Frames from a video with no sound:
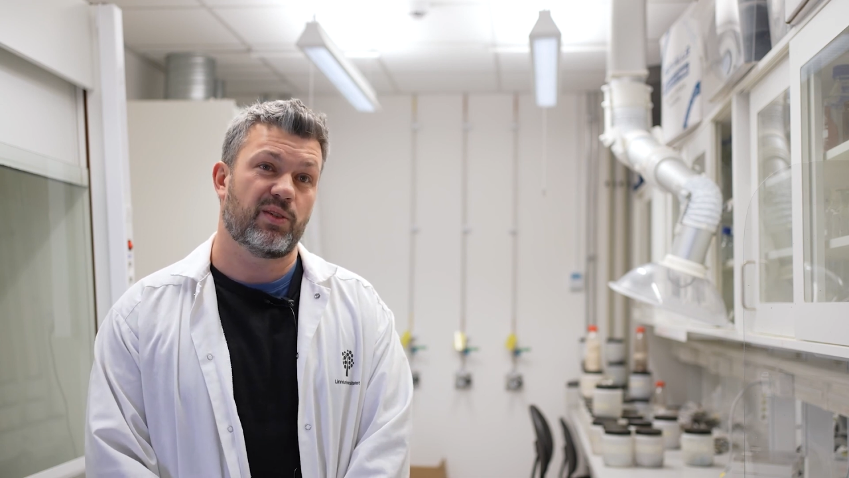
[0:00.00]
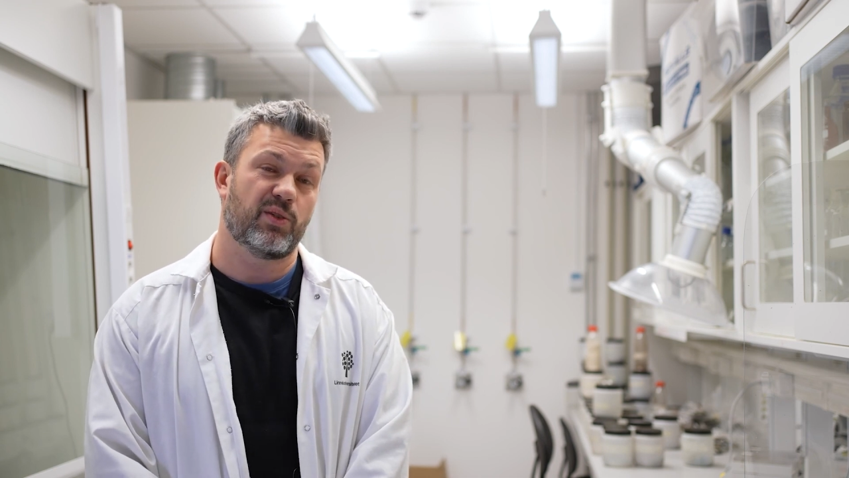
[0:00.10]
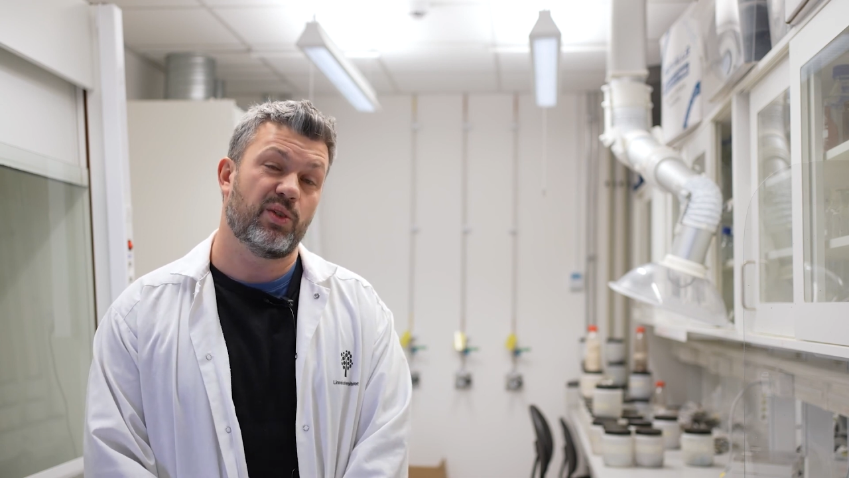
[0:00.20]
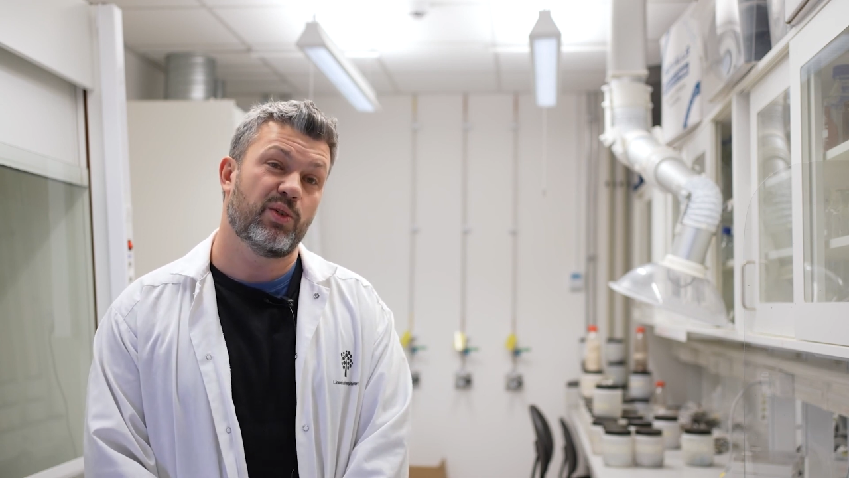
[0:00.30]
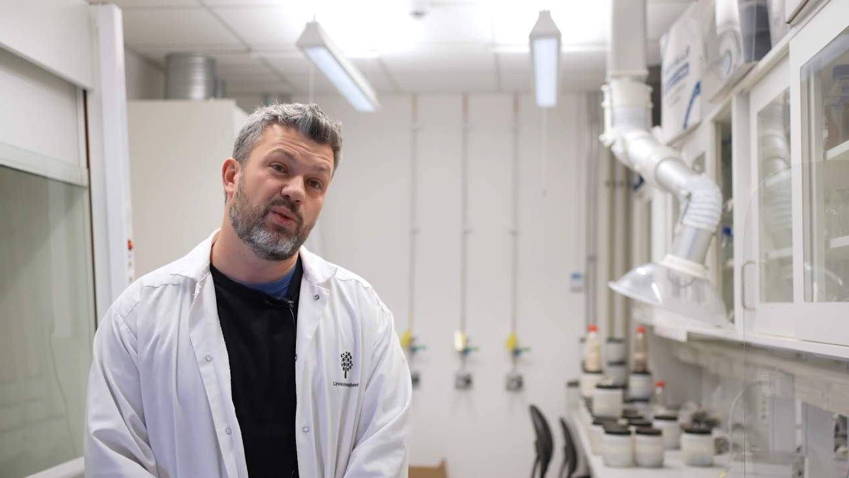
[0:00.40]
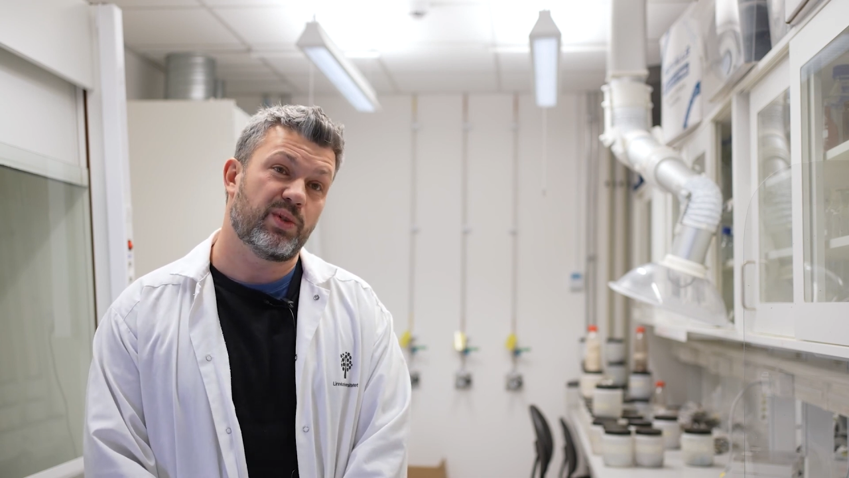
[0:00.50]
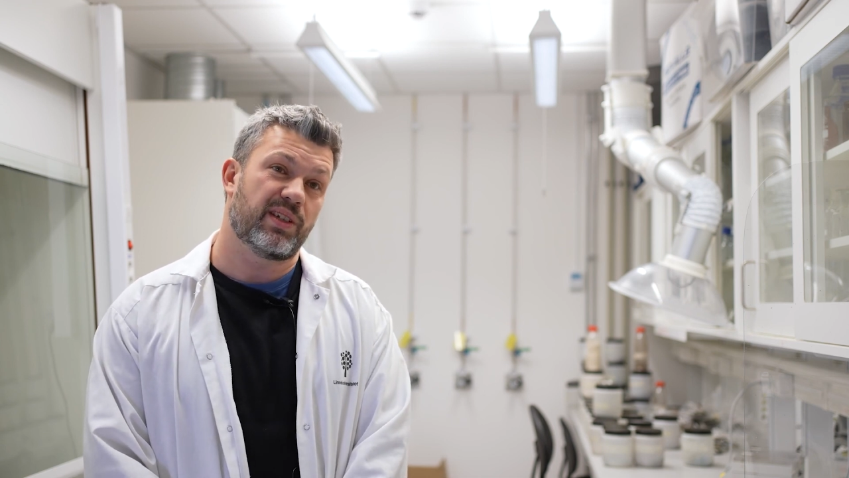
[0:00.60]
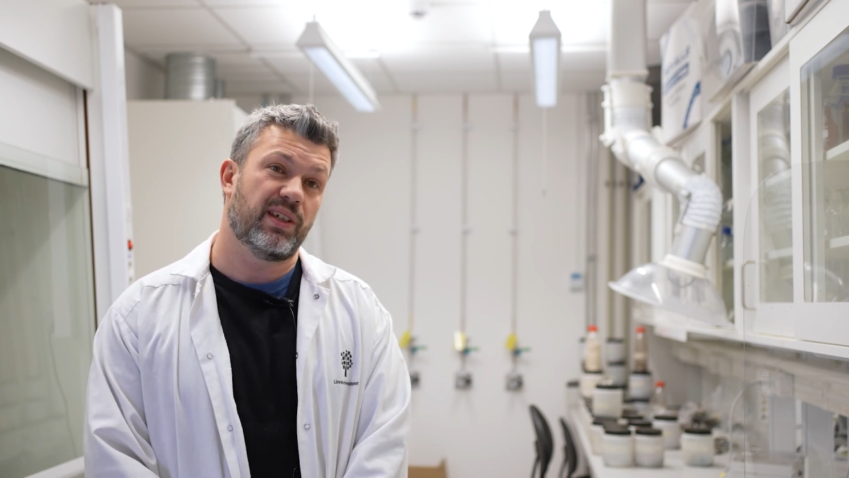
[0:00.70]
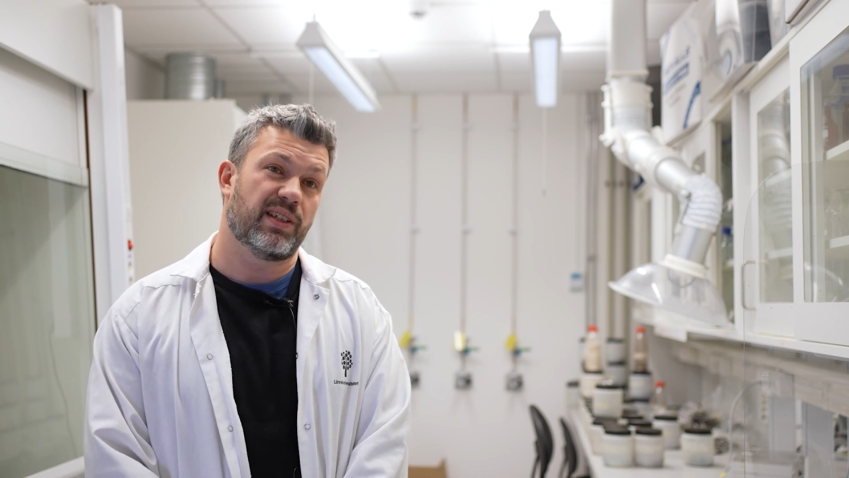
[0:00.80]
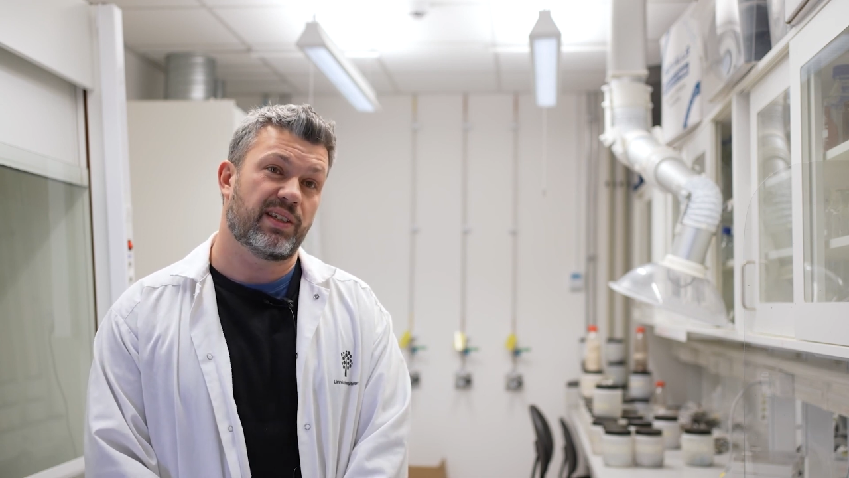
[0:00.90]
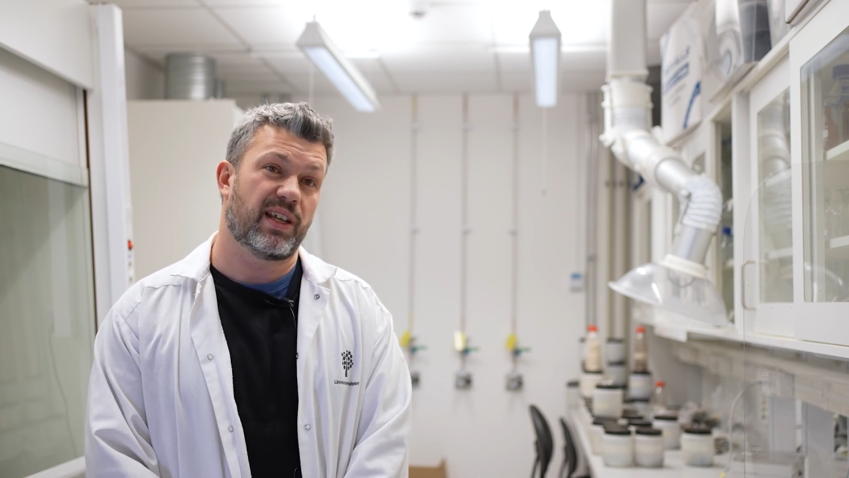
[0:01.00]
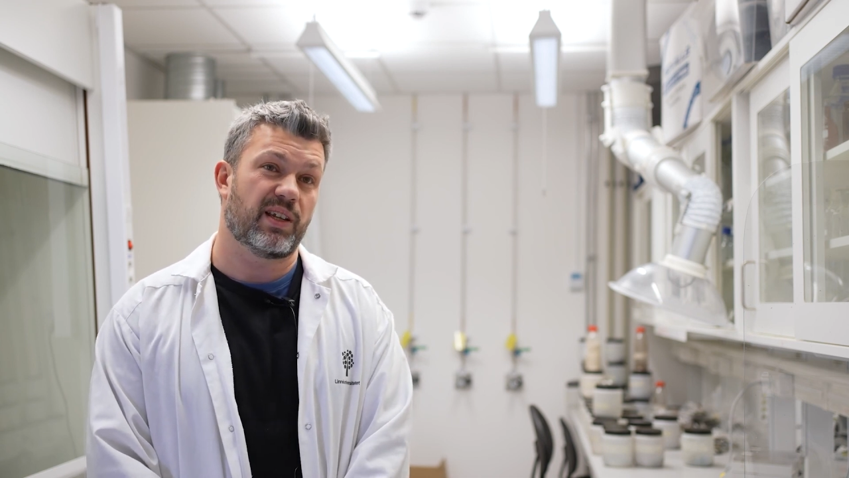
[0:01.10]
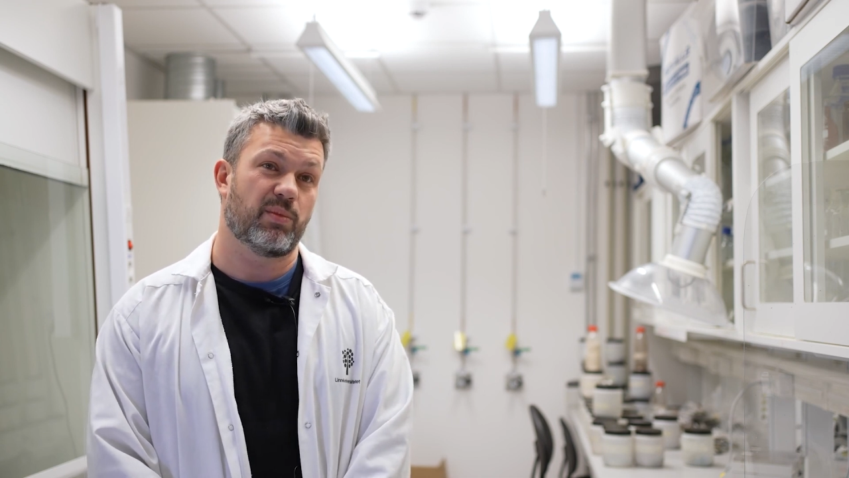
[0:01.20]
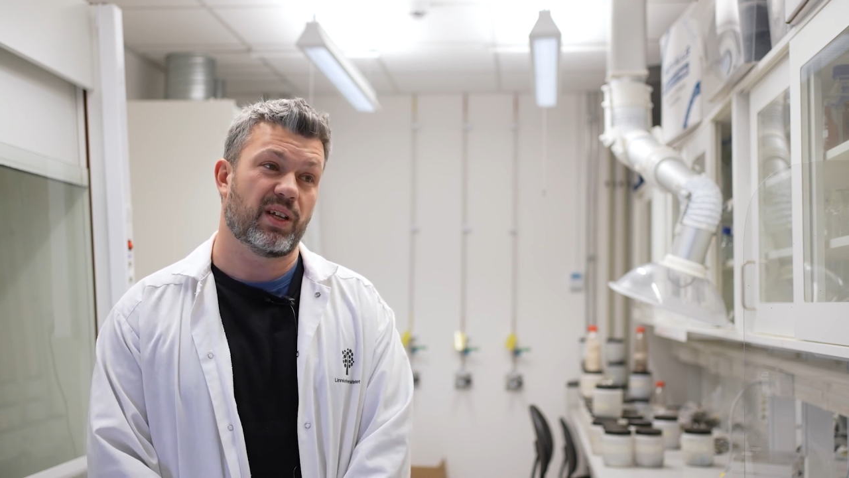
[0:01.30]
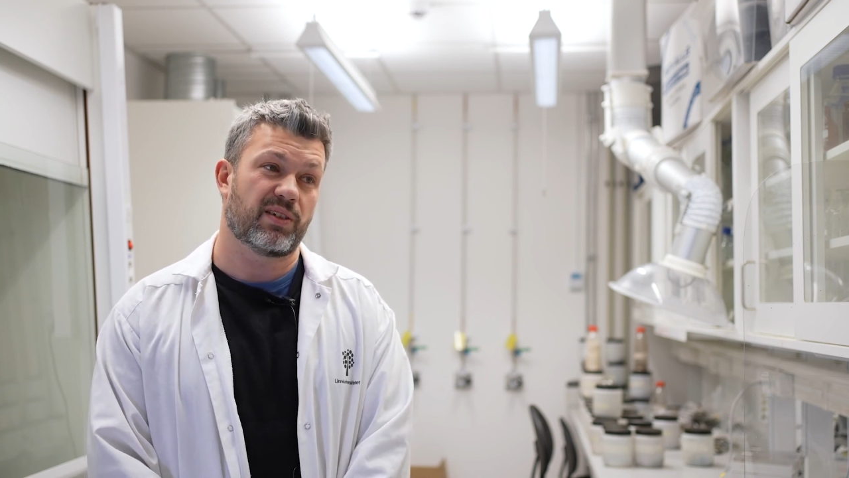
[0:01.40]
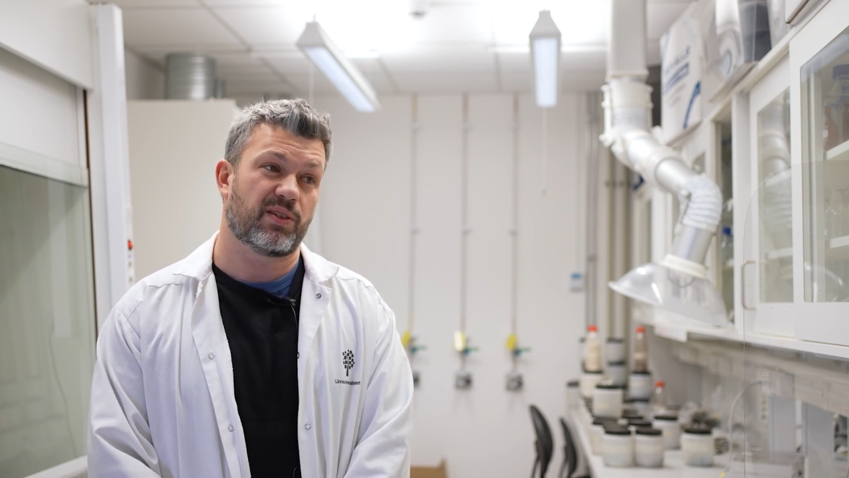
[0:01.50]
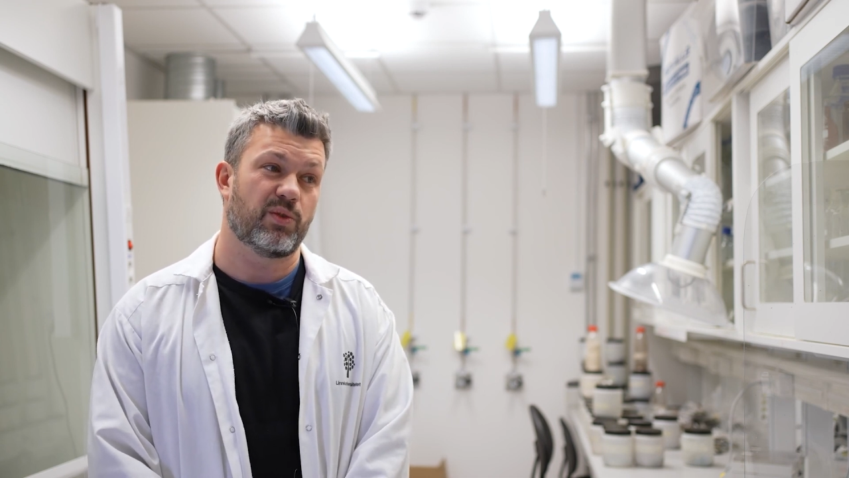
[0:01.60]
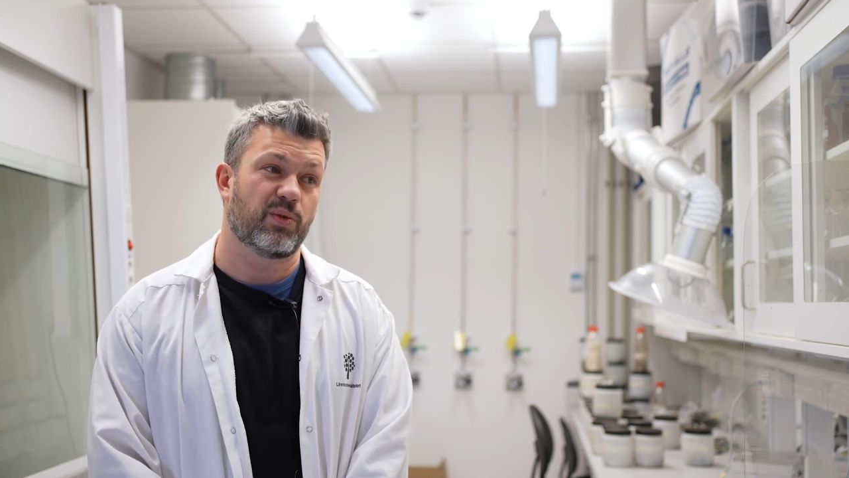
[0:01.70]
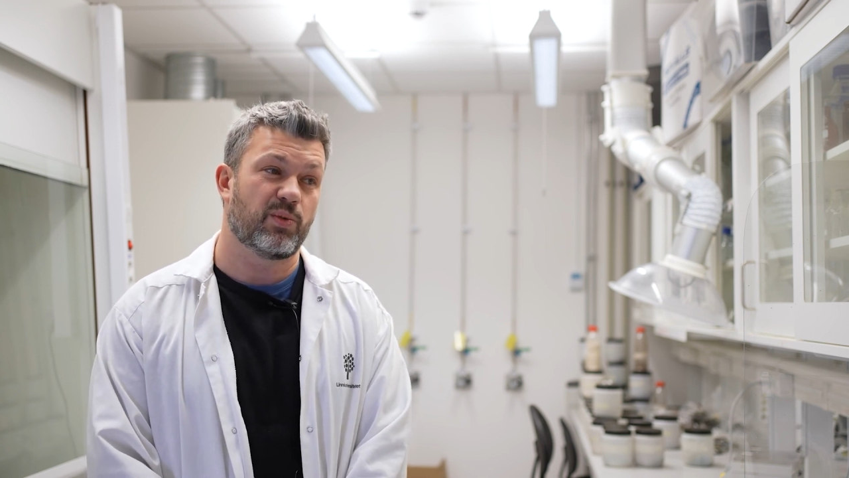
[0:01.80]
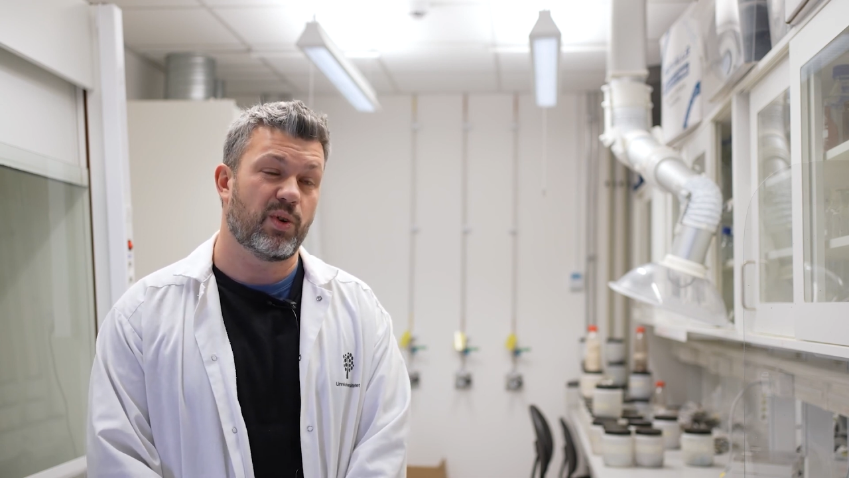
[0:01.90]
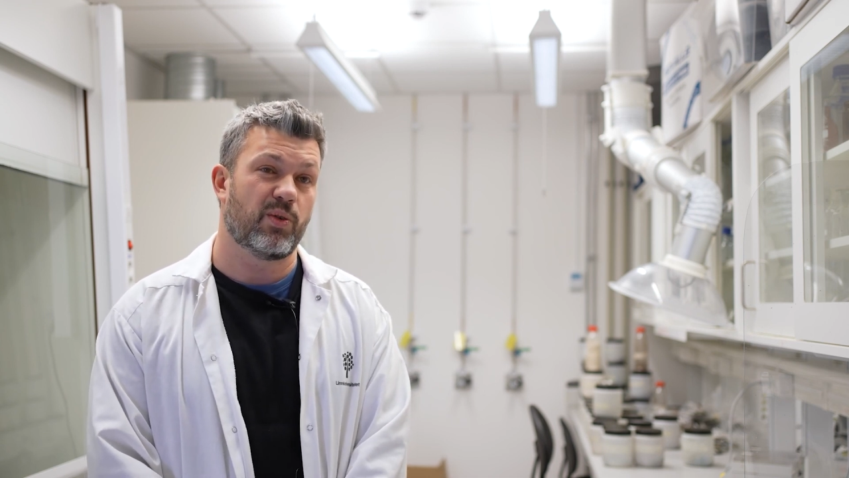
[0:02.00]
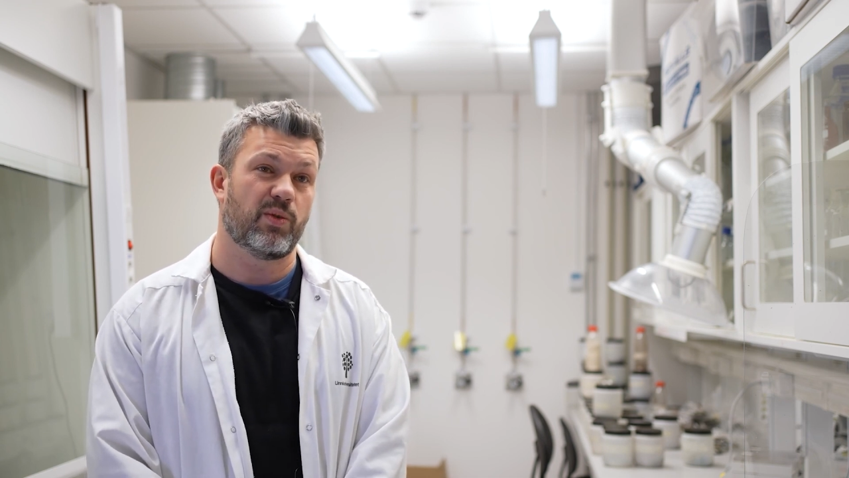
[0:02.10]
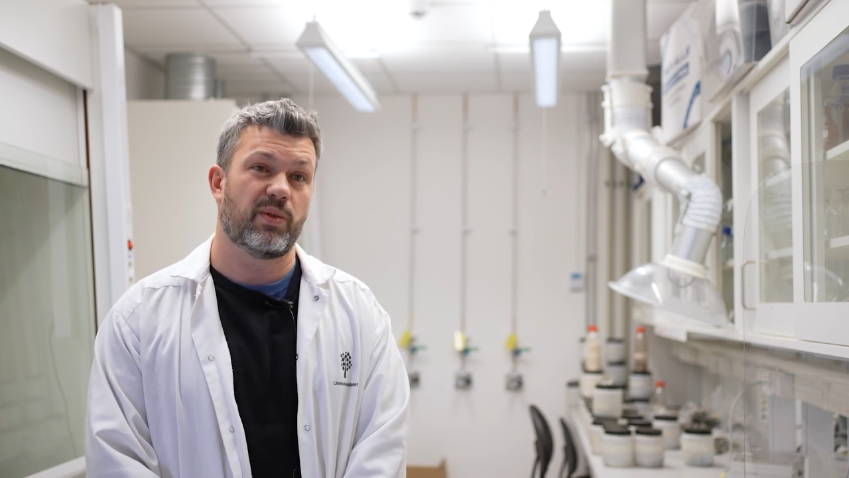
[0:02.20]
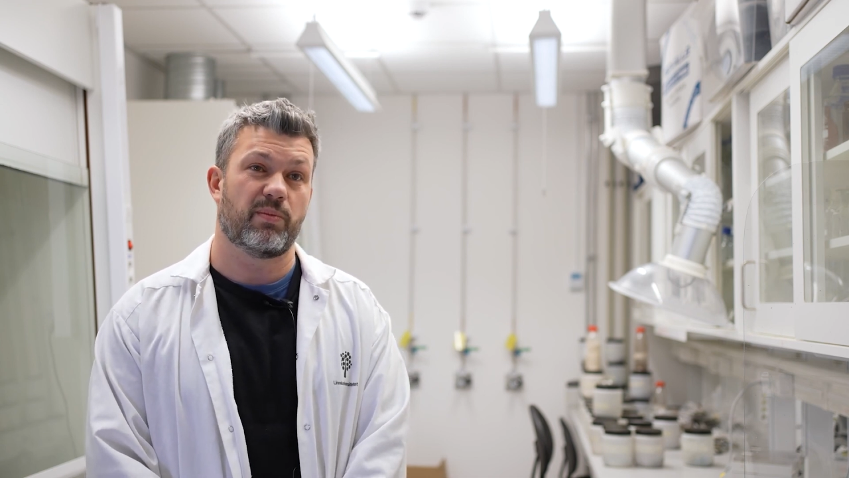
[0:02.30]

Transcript: to use these sediments to grow